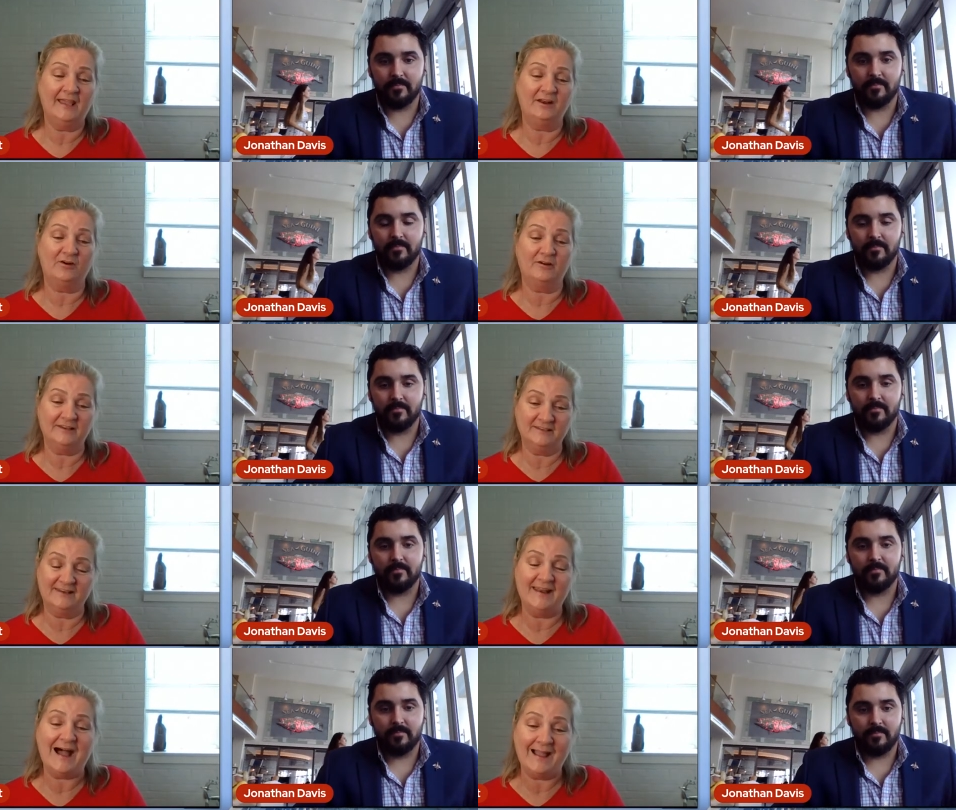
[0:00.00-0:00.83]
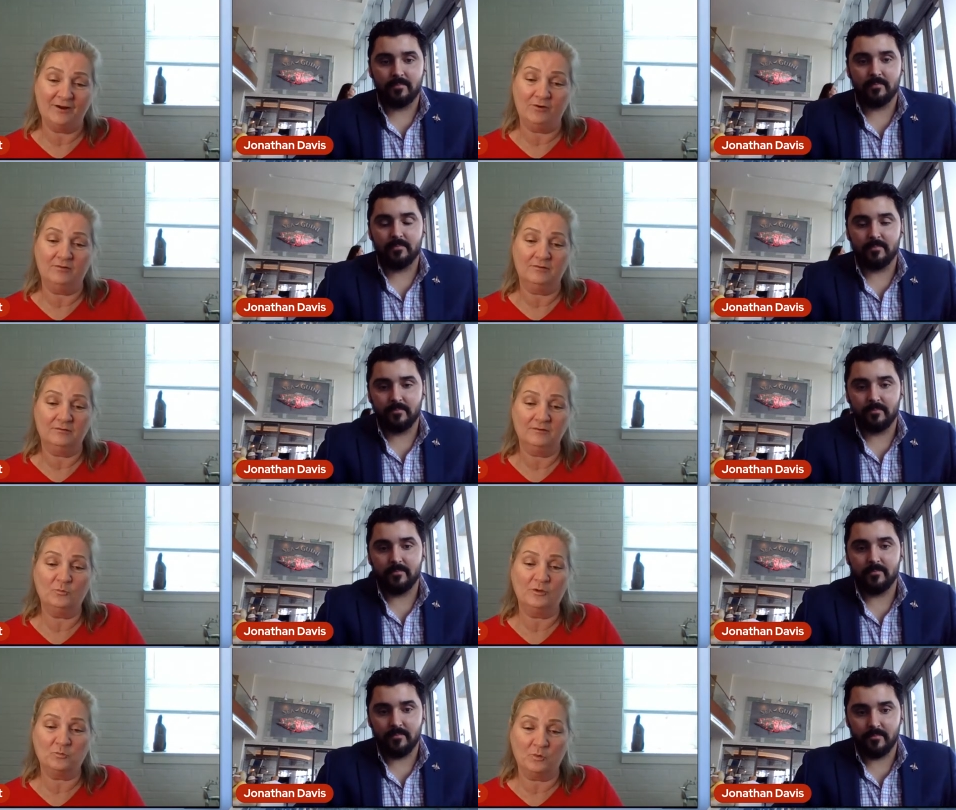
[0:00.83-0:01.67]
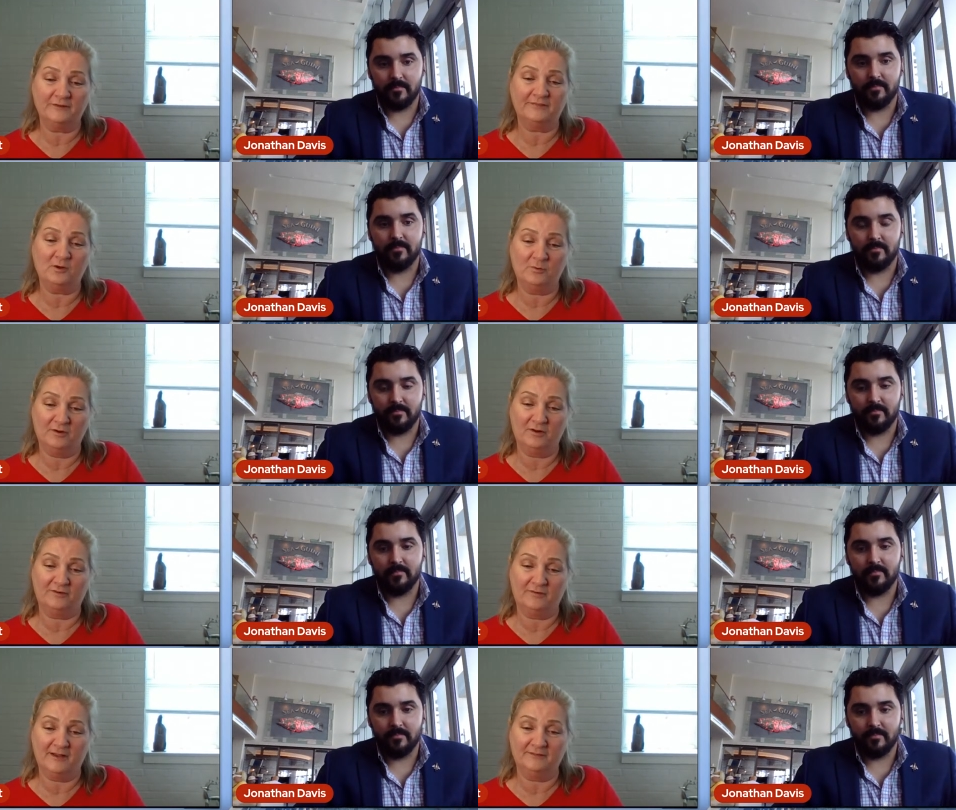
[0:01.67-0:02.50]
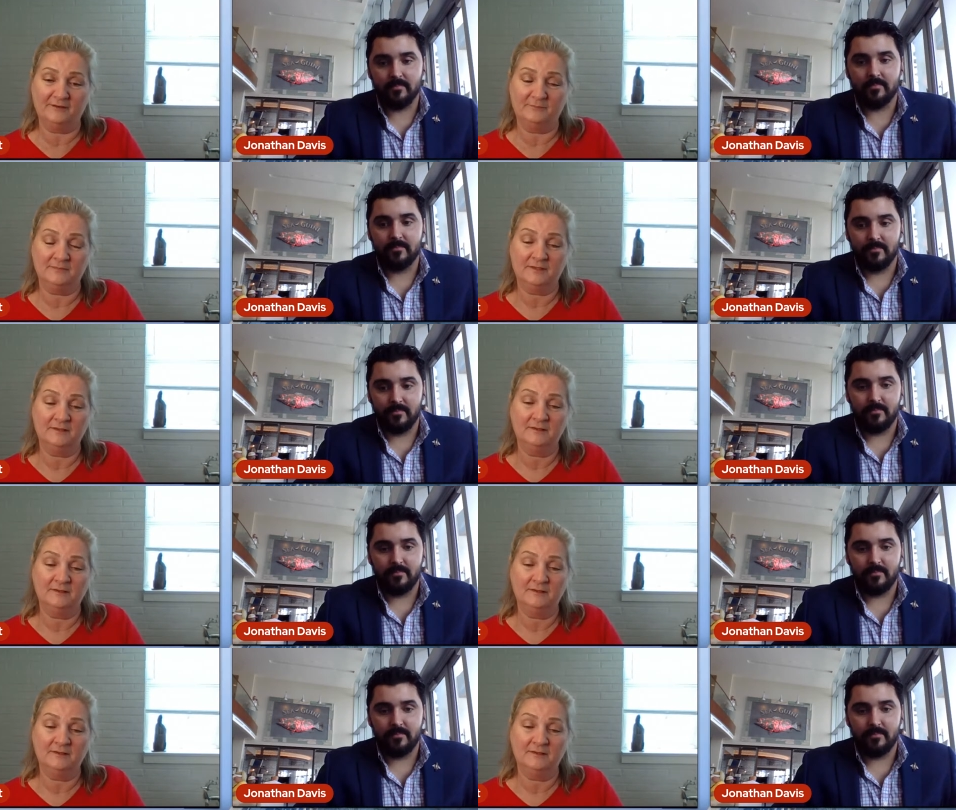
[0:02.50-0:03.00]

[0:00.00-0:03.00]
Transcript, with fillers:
Speaker 1: and are in denial with what's going on around them.